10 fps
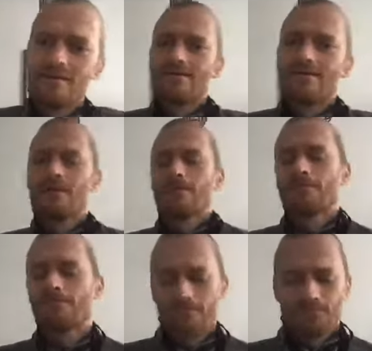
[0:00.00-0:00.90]
Yep.
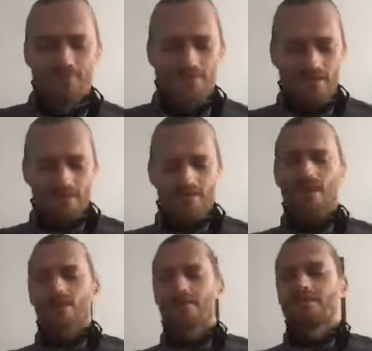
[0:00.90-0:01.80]

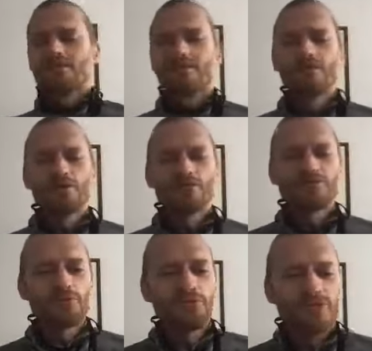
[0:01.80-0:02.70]
Yeah, and you know,
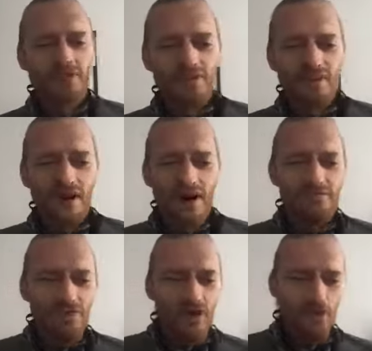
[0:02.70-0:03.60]
for me,
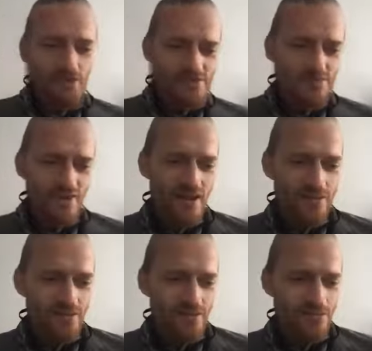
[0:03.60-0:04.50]
I've always
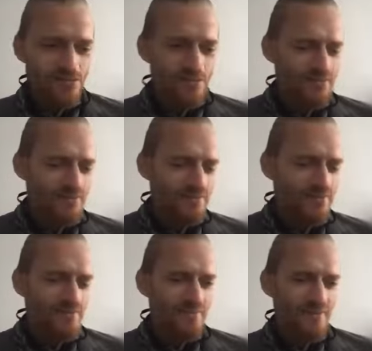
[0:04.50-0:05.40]
had
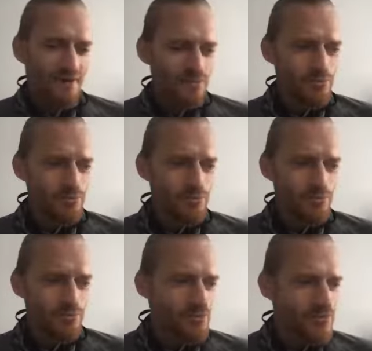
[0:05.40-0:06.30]
a
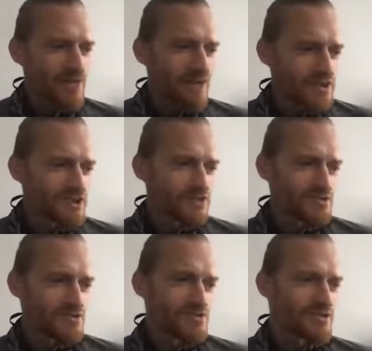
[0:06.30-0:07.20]
real
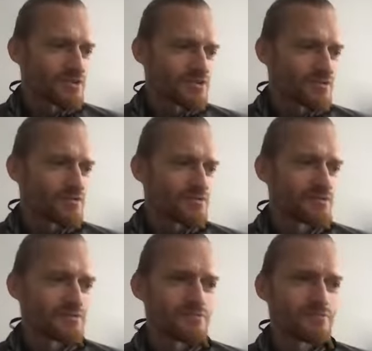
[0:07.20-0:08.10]
connection
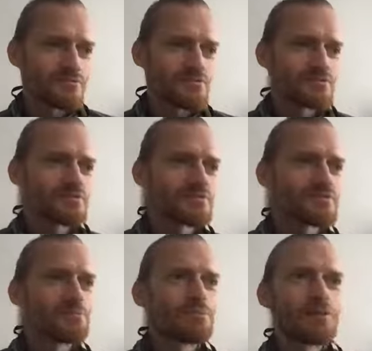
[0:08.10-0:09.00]
to
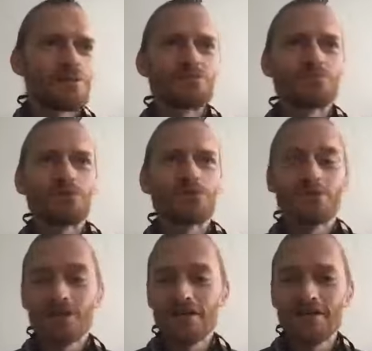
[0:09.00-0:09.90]
some place more
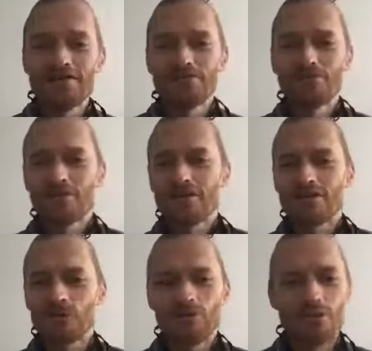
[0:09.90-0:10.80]
like the
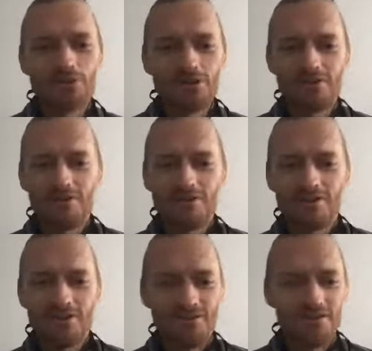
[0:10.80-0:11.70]
Dominican Republic,
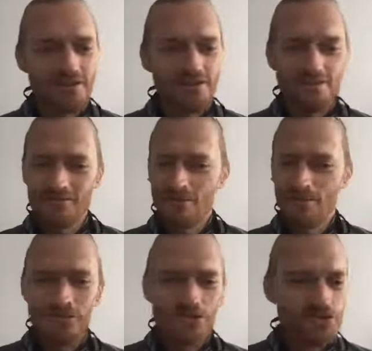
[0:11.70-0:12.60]
like a
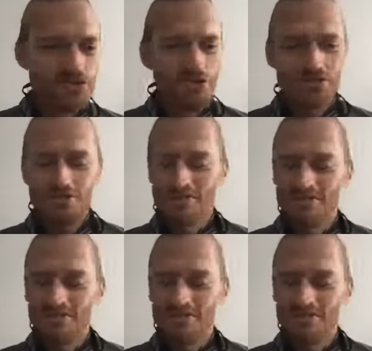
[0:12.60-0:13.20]
beach and